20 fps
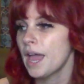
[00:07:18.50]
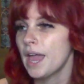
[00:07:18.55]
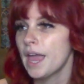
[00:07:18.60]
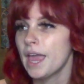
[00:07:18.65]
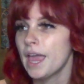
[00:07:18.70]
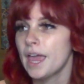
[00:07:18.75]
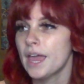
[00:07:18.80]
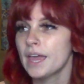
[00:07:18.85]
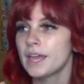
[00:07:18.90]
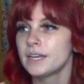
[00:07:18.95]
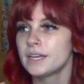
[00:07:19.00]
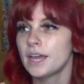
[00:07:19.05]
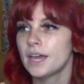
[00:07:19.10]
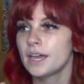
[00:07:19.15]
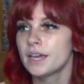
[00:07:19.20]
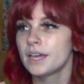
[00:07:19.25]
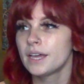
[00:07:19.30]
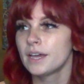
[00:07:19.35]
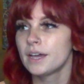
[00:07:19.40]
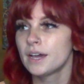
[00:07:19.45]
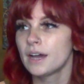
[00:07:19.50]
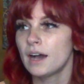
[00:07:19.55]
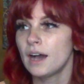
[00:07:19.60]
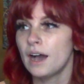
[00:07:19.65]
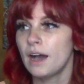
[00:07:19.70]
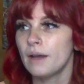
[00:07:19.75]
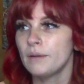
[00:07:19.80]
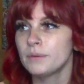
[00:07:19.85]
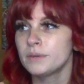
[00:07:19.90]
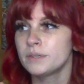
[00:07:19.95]
And
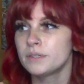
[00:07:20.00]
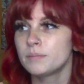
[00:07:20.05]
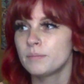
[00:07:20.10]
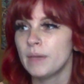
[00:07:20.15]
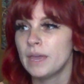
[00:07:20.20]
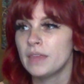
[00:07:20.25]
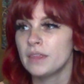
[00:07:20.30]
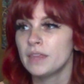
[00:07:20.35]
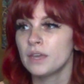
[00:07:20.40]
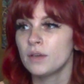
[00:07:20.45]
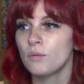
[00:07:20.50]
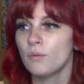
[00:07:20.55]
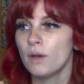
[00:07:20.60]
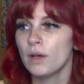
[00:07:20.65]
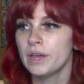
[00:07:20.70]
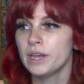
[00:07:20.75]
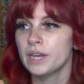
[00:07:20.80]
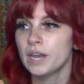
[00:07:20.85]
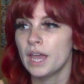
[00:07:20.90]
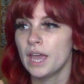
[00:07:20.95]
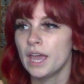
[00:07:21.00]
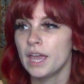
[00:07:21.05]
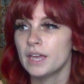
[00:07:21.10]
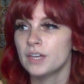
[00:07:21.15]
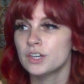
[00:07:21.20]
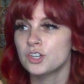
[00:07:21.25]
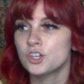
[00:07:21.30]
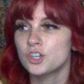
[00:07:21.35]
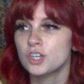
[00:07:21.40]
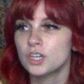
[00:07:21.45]
I was bathing one,
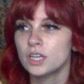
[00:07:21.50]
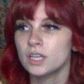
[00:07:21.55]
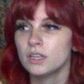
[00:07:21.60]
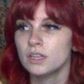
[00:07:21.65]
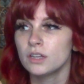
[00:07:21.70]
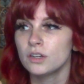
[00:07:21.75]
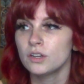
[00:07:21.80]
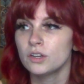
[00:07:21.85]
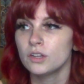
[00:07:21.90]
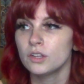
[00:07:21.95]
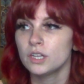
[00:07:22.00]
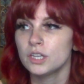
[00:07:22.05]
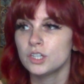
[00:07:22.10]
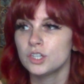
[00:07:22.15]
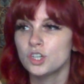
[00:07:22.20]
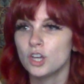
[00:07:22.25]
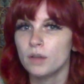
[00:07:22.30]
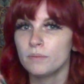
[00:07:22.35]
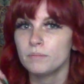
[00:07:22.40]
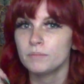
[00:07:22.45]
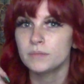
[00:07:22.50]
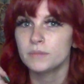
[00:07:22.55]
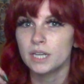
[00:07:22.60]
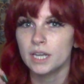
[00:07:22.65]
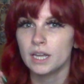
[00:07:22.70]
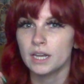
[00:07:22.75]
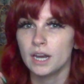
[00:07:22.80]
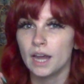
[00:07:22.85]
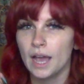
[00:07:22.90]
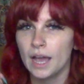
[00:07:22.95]
and she literally jumped
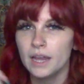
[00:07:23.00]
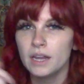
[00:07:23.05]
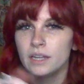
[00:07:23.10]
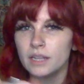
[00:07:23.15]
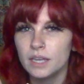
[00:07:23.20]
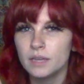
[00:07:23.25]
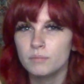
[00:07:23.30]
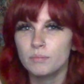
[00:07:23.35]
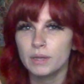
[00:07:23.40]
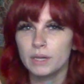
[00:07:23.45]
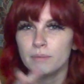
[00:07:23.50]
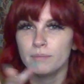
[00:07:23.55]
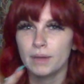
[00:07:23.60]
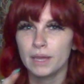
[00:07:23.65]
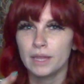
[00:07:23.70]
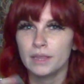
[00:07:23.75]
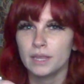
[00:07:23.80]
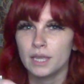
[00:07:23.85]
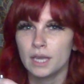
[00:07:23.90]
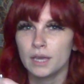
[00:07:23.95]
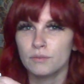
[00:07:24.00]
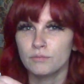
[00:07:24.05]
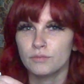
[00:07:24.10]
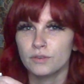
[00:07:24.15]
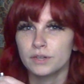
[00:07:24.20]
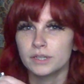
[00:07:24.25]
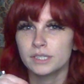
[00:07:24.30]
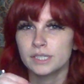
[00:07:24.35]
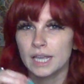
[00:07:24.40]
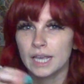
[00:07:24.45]
in. I had like been bathing him
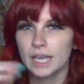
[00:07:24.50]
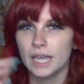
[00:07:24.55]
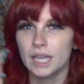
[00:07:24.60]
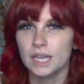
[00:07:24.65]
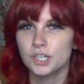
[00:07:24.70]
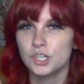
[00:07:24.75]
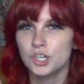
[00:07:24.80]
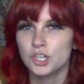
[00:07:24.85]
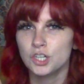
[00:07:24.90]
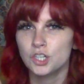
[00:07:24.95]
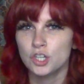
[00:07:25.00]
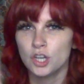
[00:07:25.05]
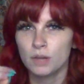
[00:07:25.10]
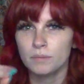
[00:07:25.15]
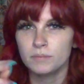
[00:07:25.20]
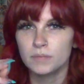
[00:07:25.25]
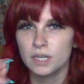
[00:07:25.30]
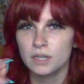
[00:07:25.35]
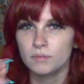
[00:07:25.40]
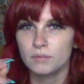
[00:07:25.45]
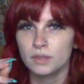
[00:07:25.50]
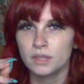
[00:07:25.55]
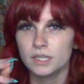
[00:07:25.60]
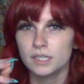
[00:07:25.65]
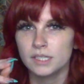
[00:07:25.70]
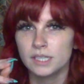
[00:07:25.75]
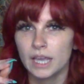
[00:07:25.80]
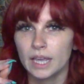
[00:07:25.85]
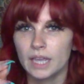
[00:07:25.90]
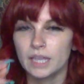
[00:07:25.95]
for a second, and she jumped in with the
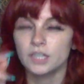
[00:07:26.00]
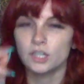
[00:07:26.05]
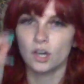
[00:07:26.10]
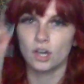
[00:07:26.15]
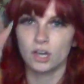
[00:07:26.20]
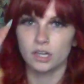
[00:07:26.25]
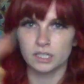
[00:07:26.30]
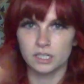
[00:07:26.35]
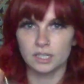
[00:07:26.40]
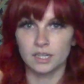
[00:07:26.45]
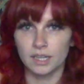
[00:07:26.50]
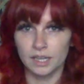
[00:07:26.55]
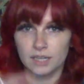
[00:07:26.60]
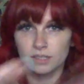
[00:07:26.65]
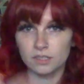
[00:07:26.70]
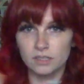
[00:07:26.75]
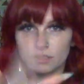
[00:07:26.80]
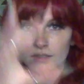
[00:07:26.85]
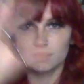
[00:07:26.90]
second dog to like,